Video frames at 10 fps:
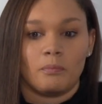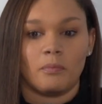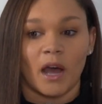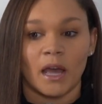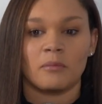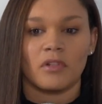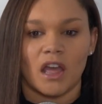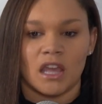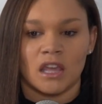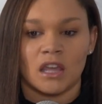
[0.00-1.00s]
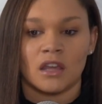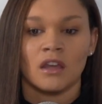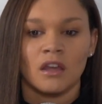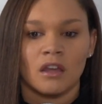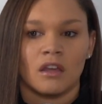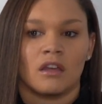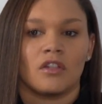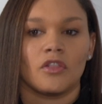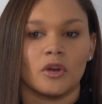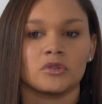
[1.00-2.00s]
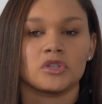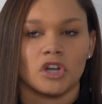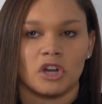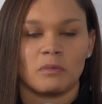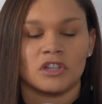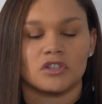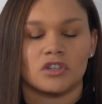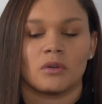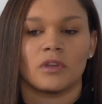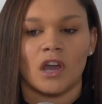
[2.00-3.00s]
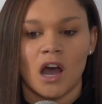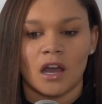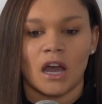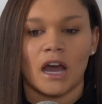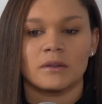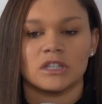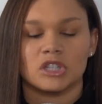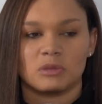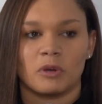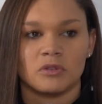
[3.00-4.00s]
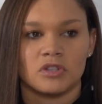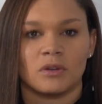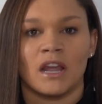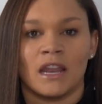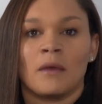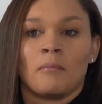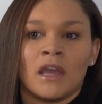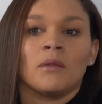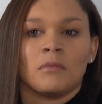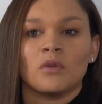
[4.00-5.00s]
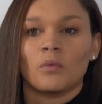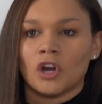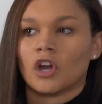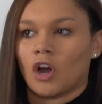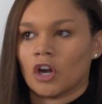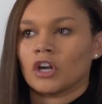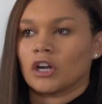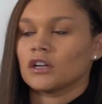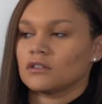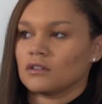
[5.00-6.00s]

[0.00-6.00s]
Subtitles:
by playing those tournaments so young, I was exposed to it, and it made me work harder